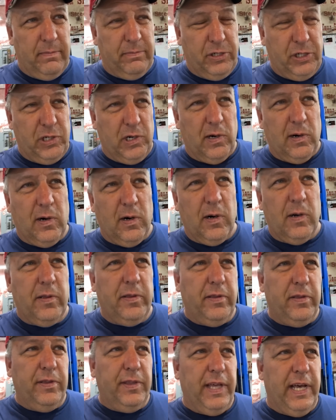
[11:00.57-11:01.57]
sure
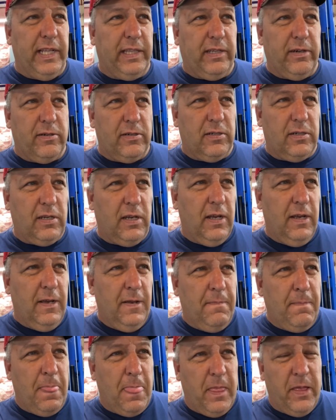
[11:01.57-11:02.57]
that there's
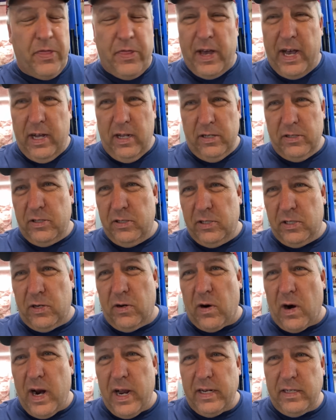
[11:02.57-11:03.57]
thousands of
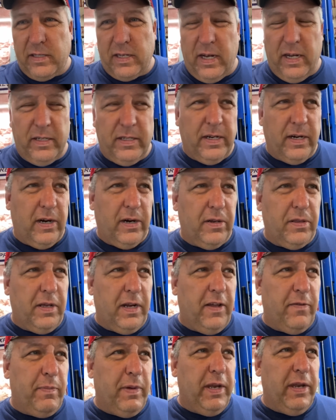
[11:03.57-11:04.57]
cranks out there that
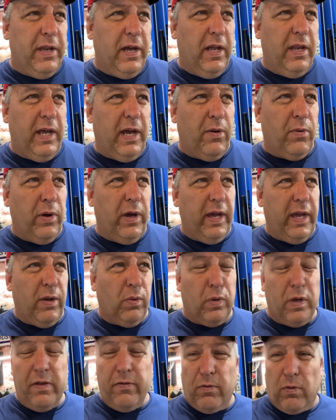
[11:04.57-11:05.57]
have been done that way.
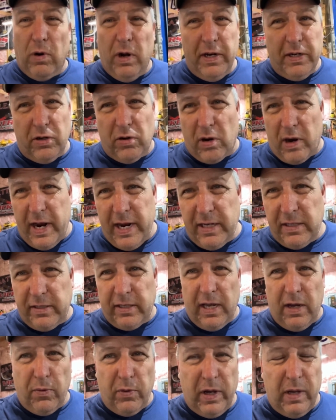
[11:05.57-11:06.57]
We've run cranks
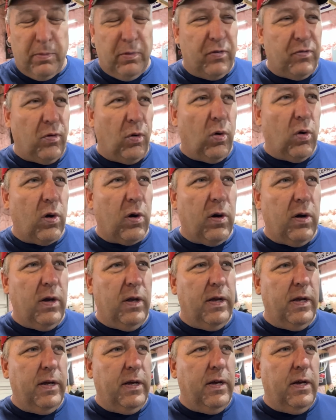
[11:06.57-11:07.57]
that way before.
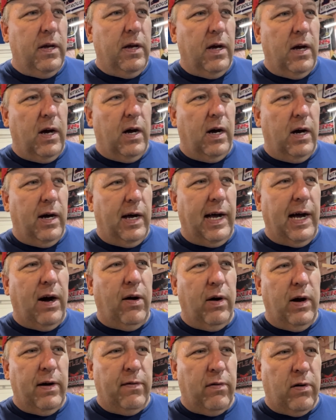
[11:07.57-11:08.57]

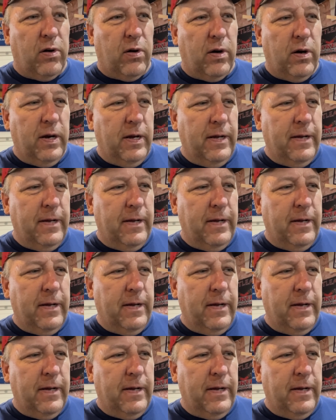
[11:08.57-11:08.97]
However,